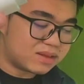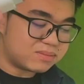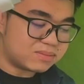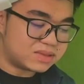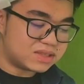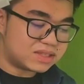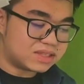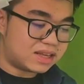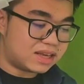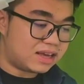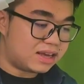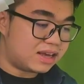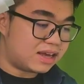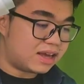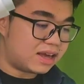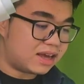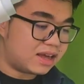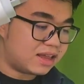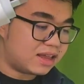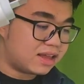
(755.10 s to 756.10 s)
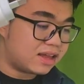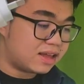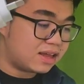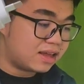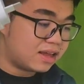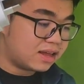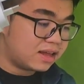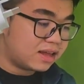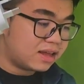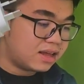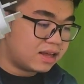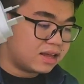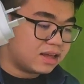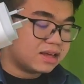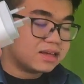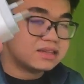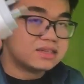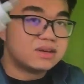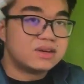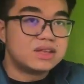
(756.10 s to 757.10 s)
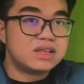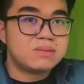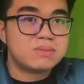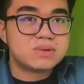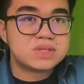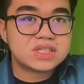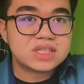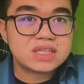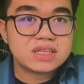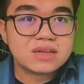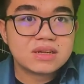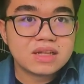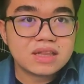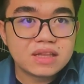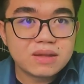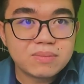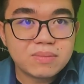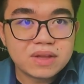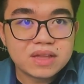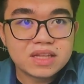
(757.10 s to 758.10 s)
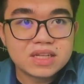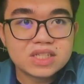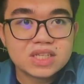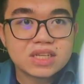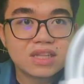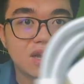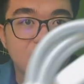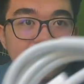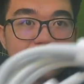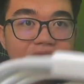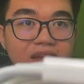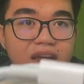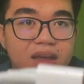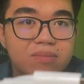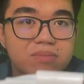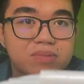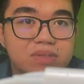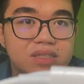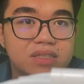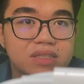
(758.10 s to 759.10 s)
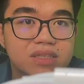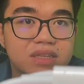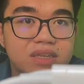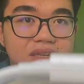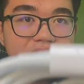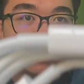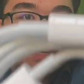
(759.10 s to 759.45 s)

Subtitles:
mistaken. So hindi pa din siya naka type C,